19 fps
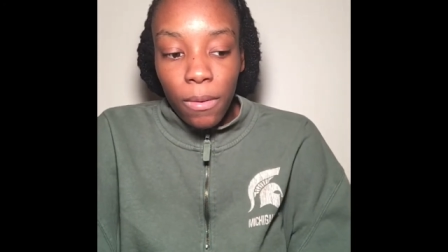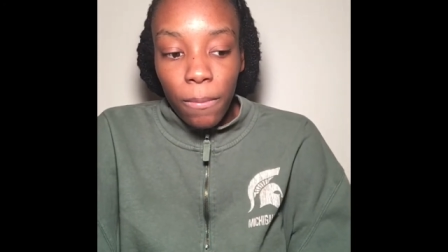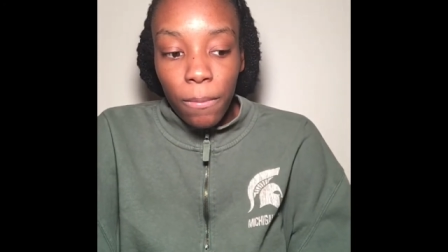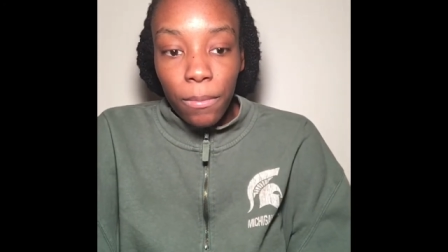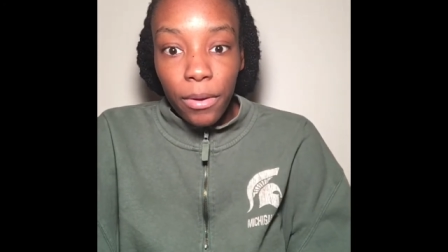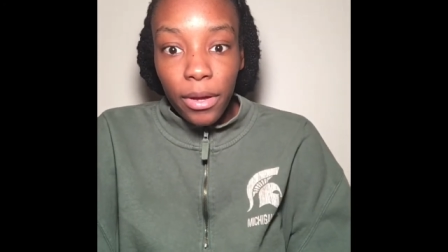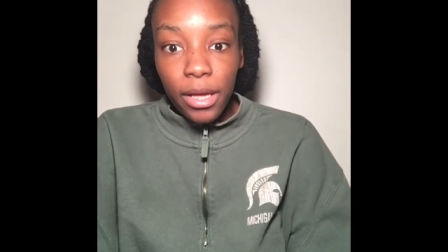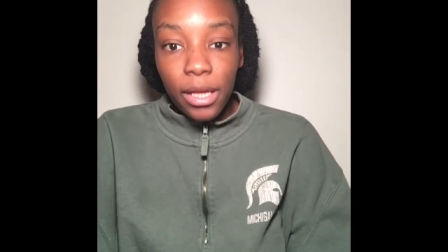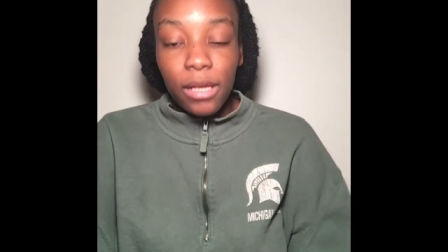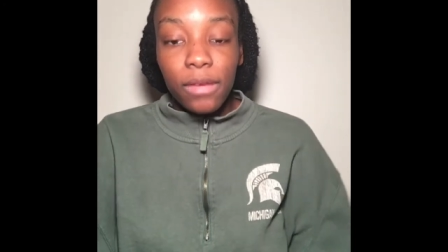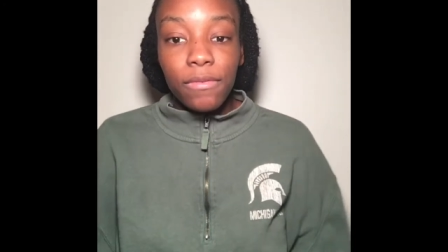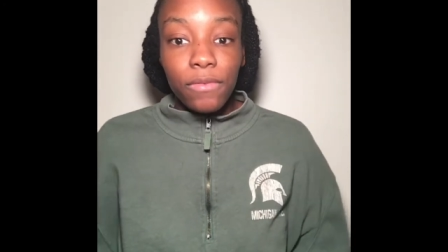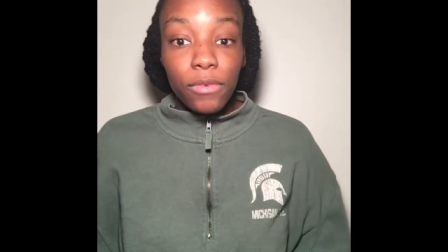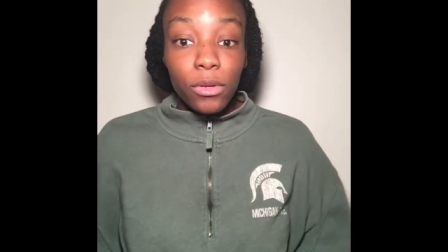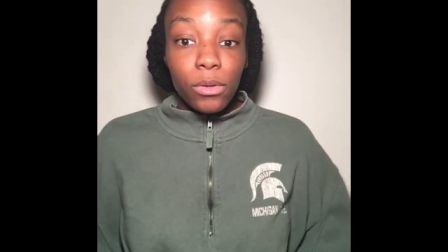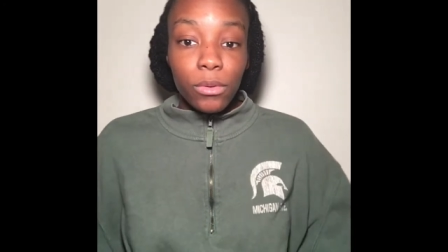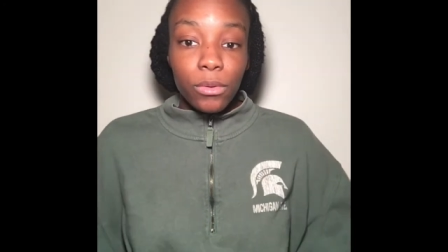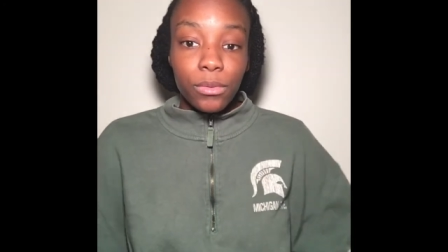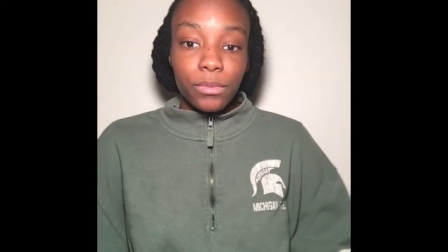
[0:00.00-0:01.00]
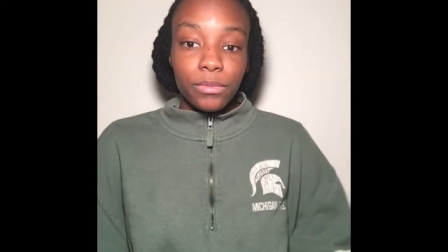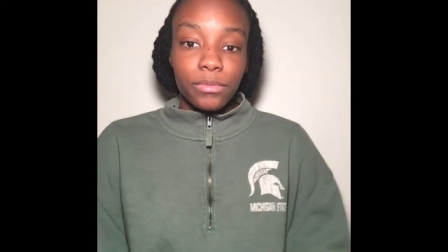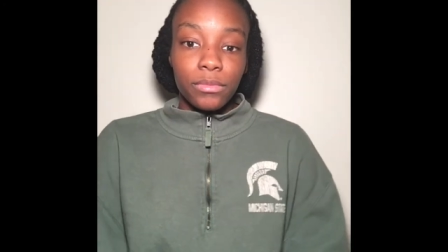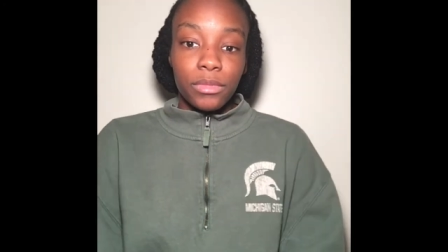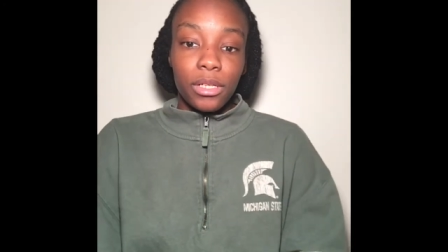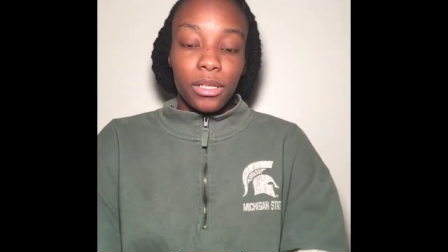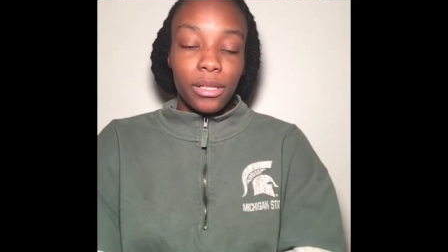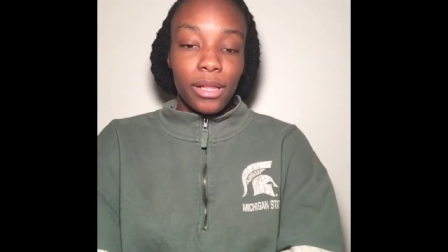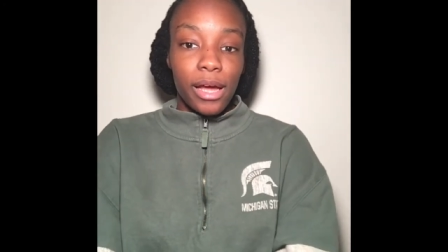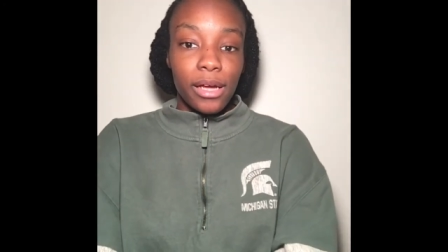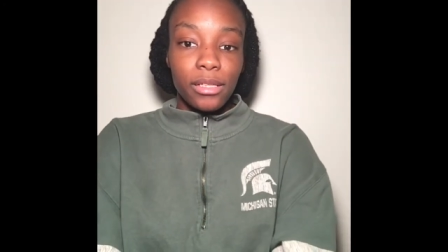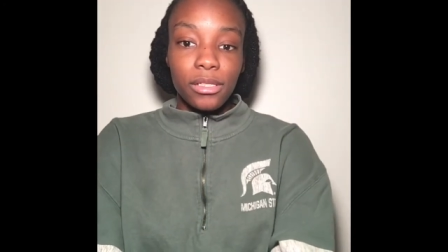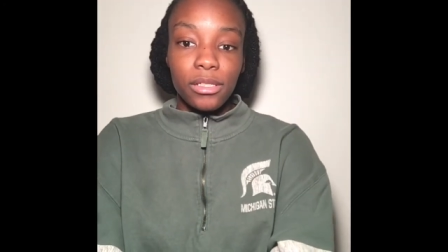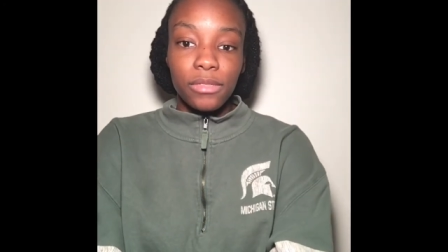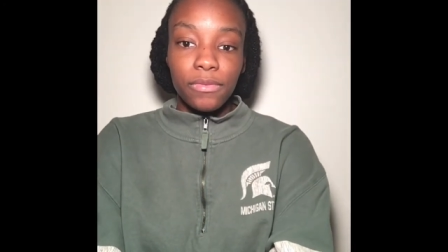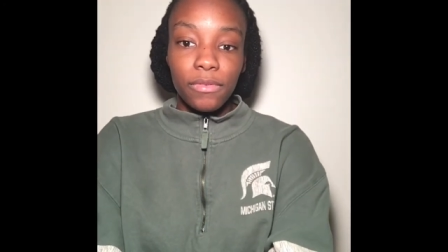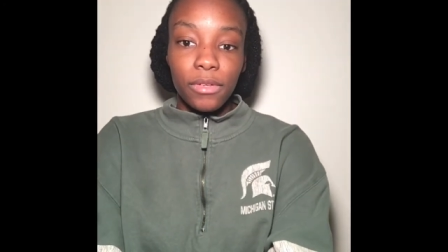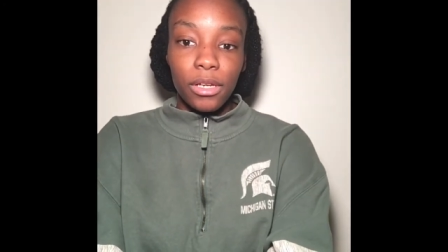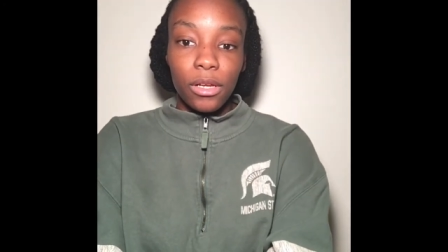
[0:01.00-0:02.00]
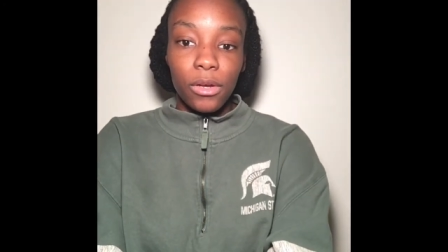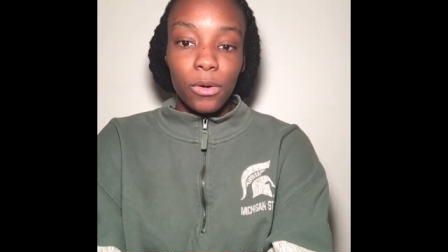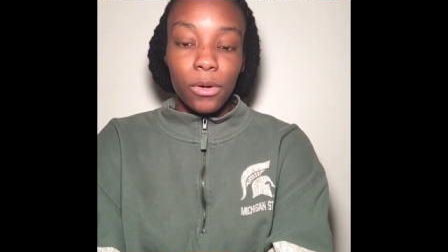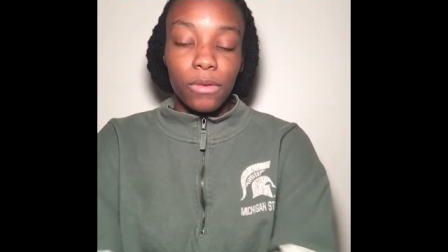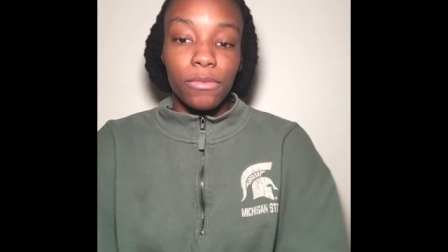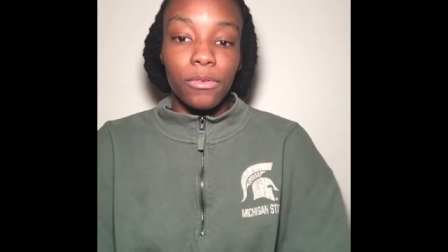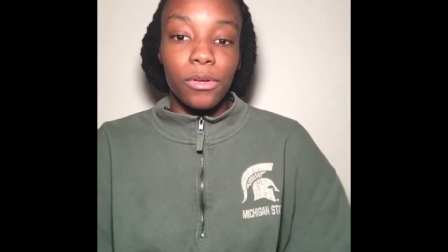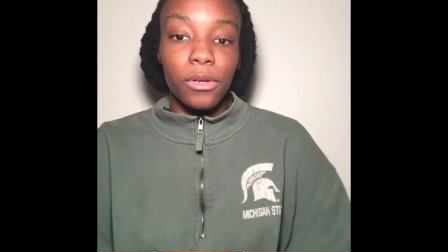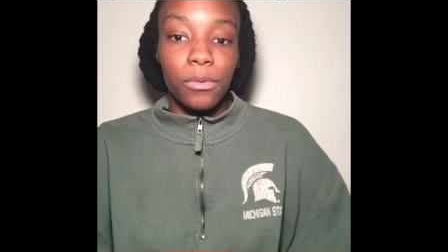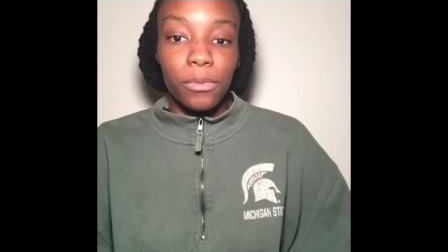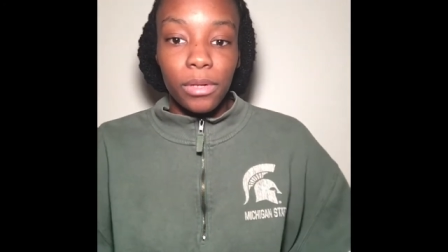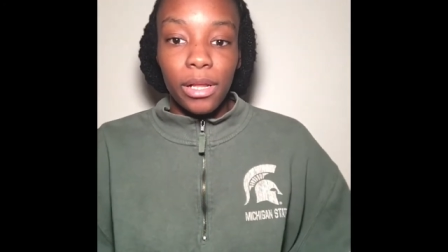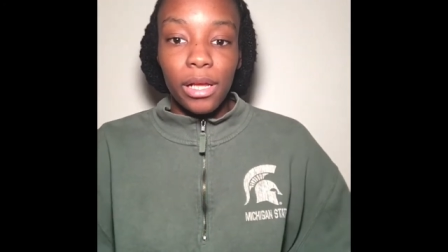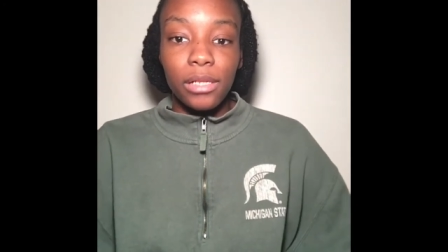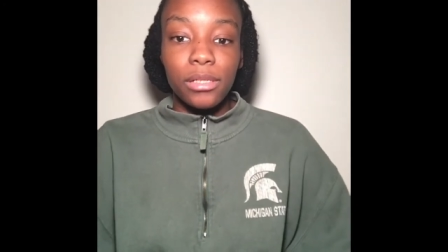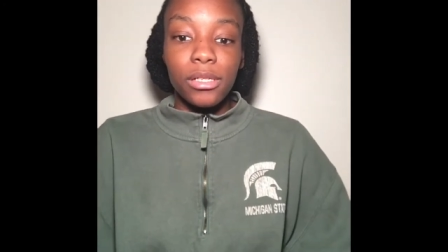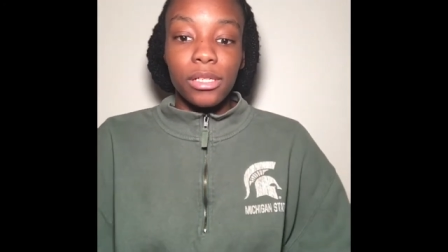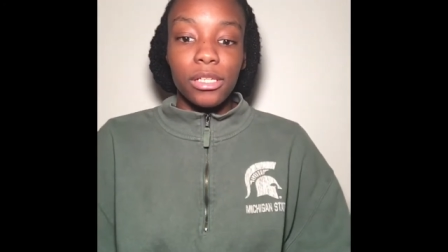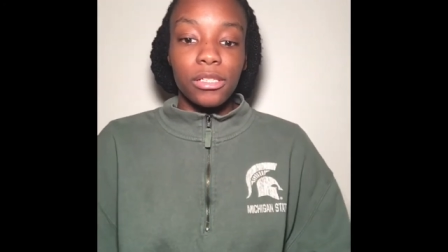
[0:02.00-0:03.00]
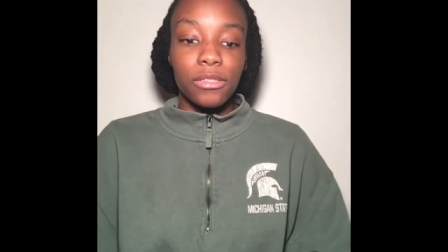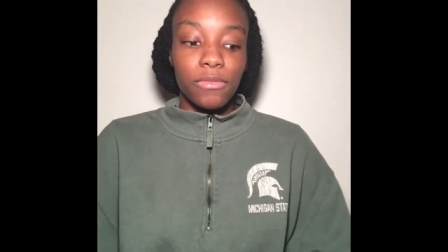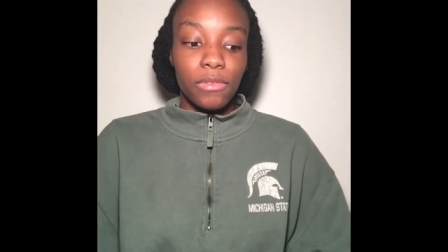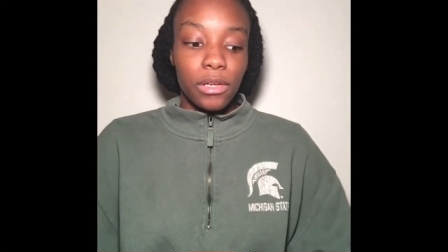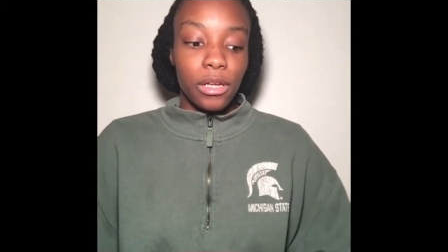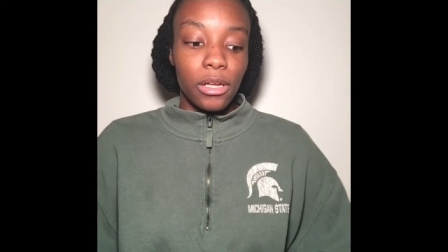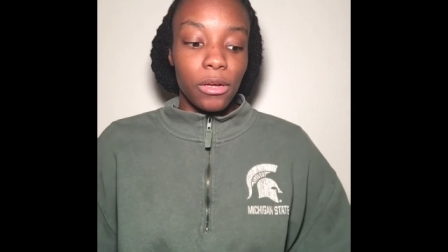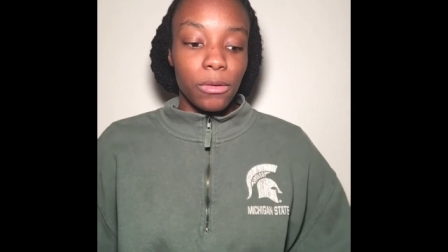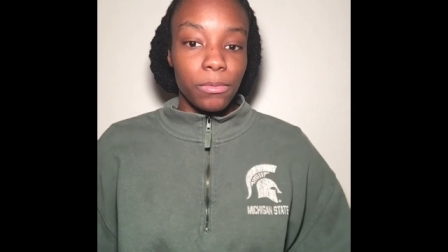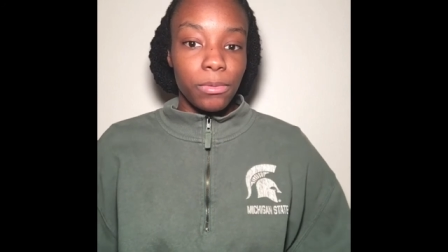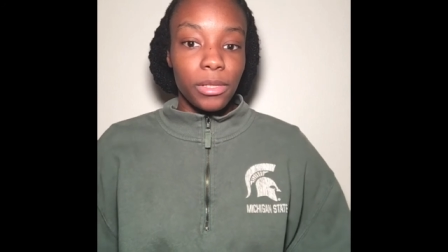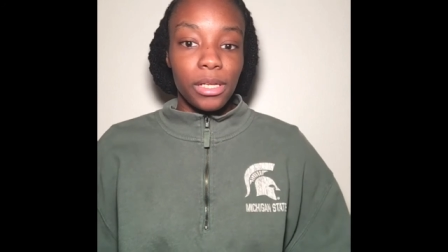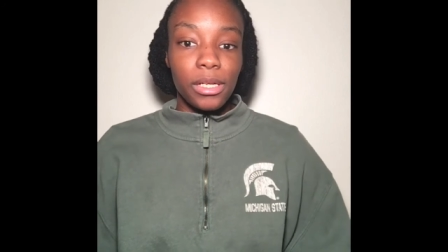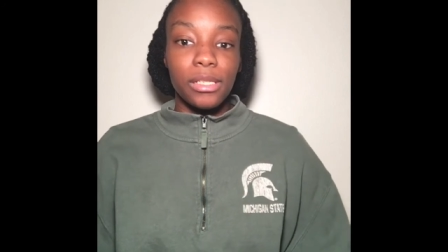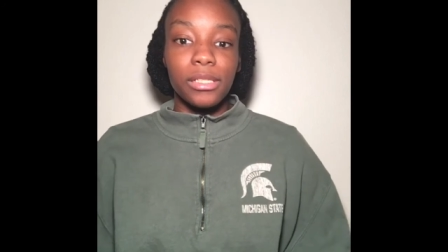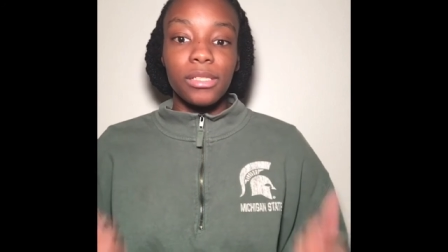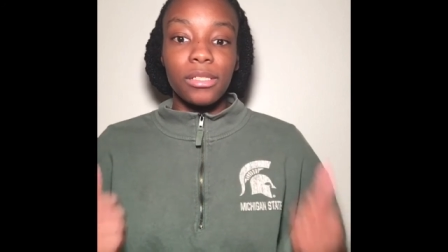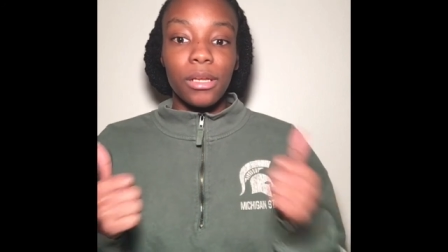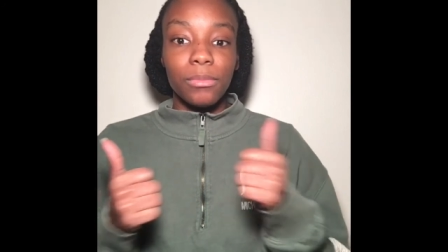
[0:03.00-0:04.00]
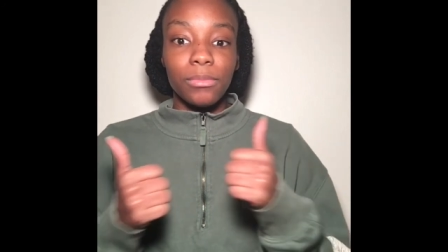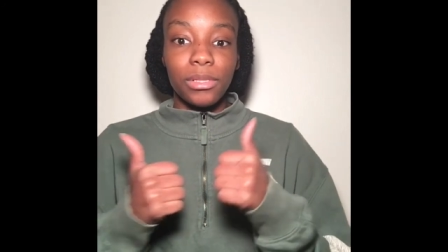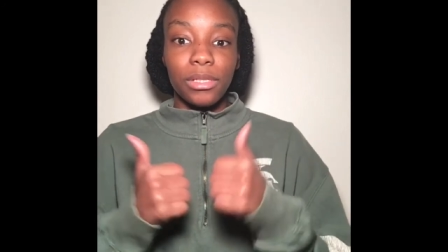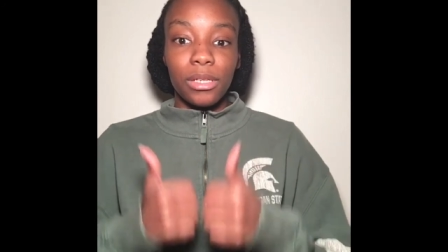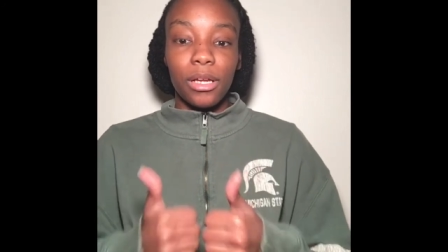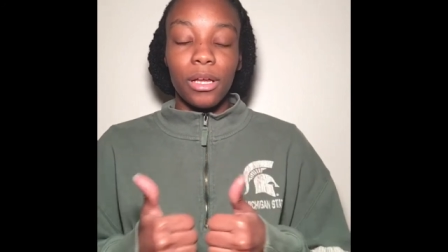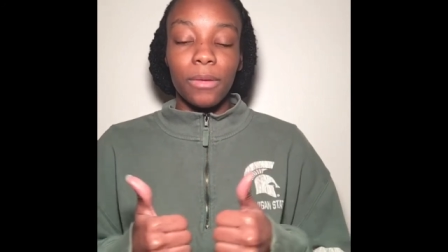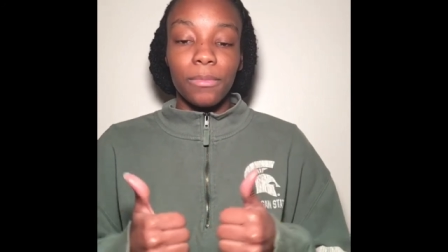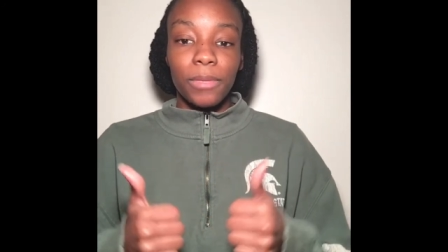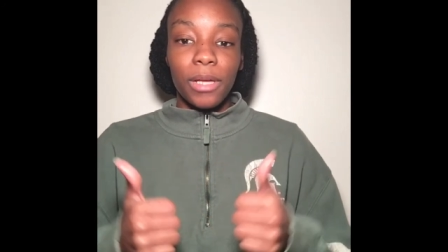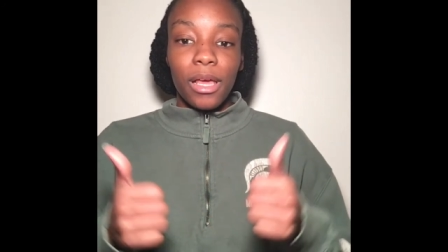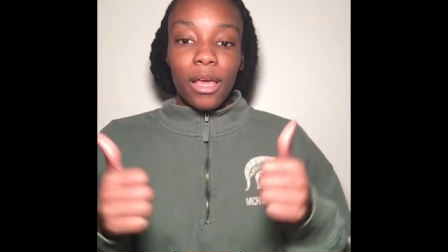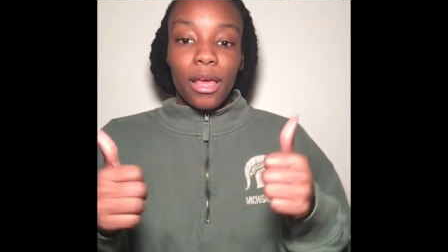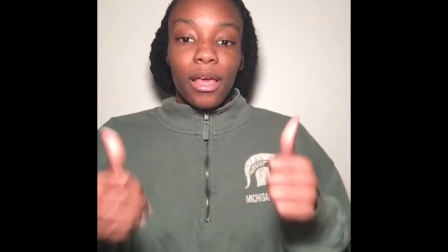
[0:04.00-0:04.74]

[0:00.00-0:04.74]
But if you like this video or if you can relate to this video, please thumbs it up